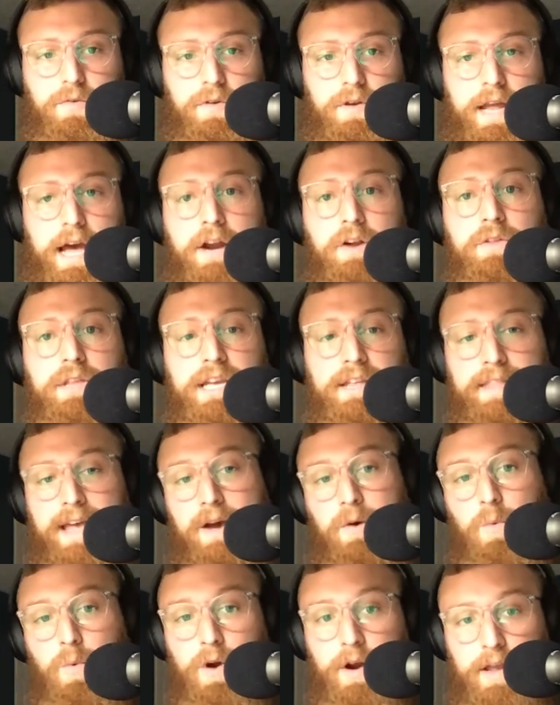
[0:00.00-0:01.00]
not only in
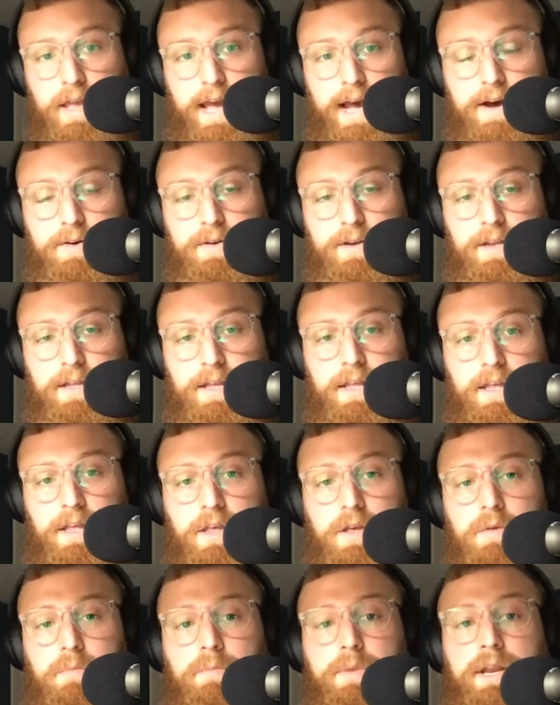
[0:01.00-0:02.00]
that workout,
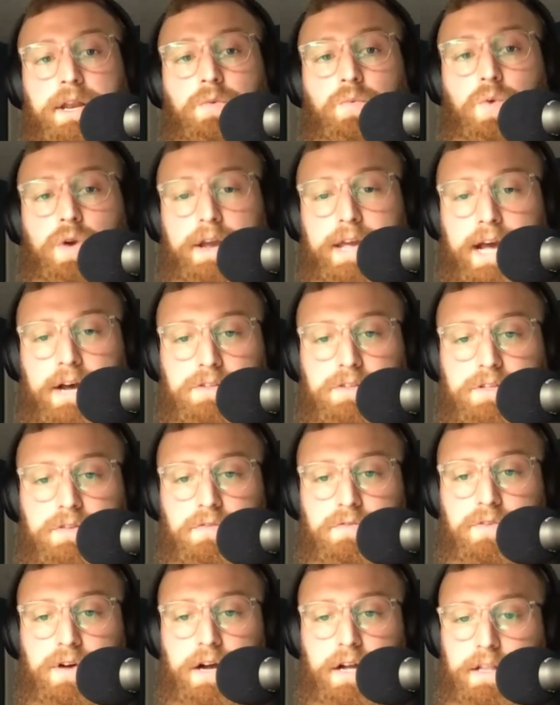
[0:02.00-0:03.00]
but in workouts to
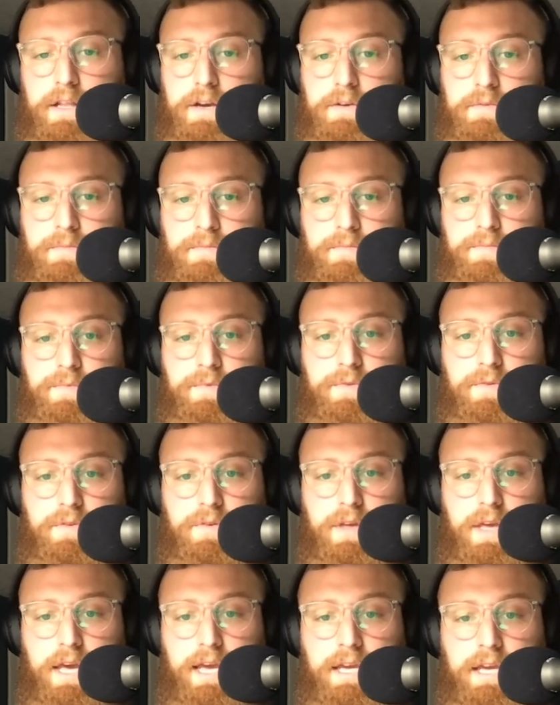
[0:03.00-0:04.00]
follow,
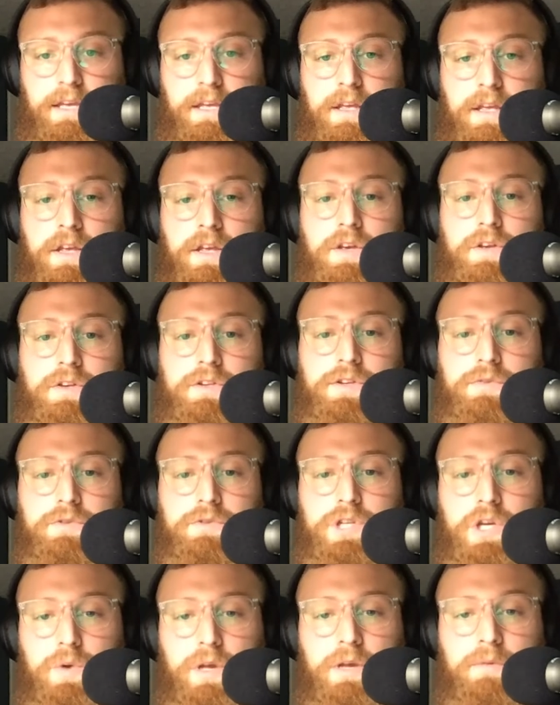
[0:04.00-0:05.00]
okay? So
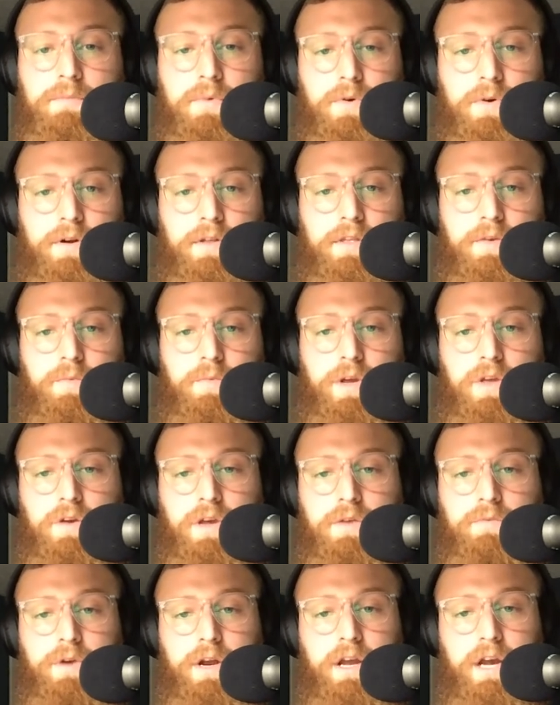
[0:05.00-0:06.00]
doing more than what you
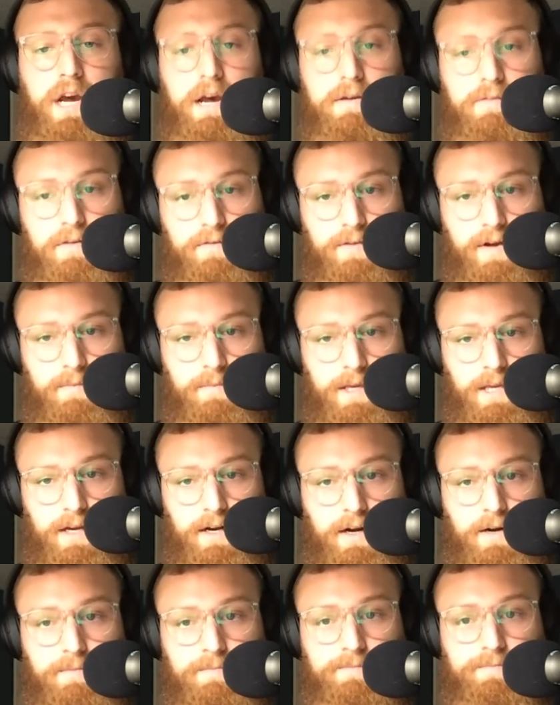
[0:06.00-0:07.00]
can recover from
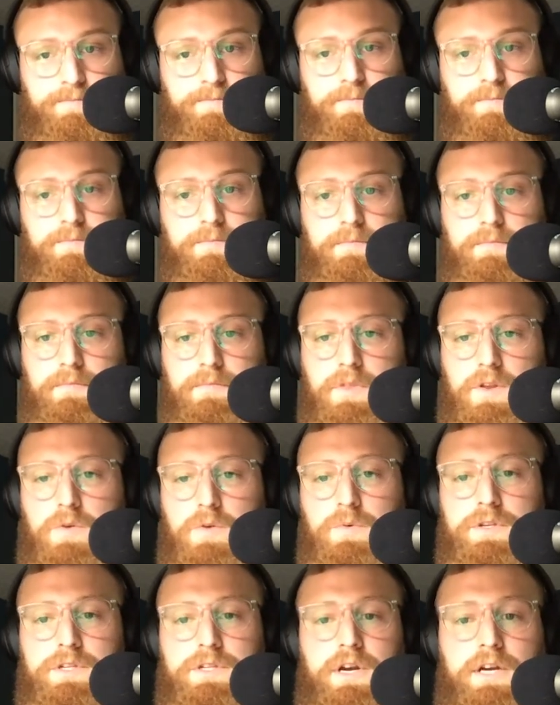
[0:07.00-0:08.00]
here
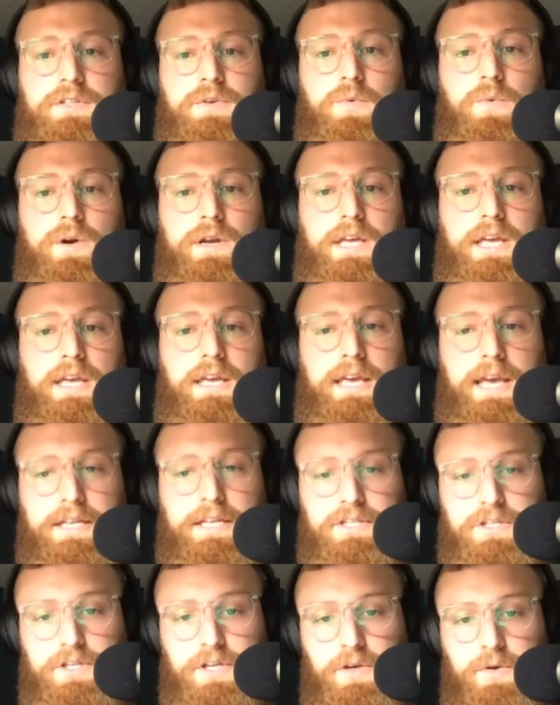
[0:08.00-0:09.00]
will start to work
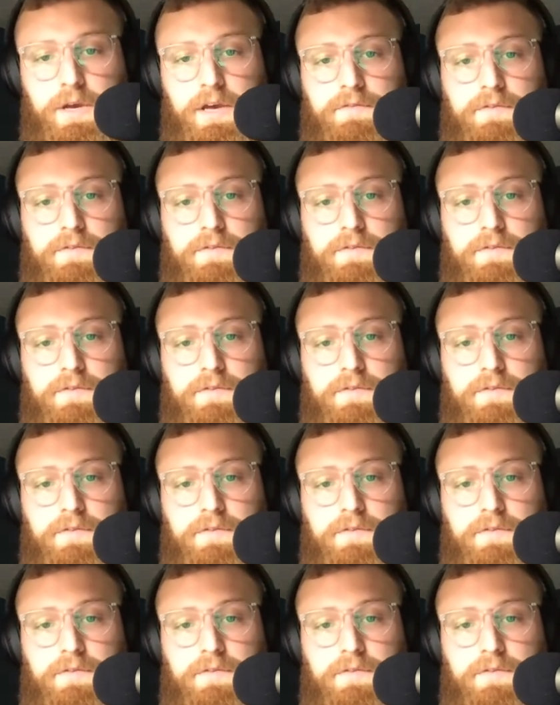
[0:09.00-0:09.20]
against you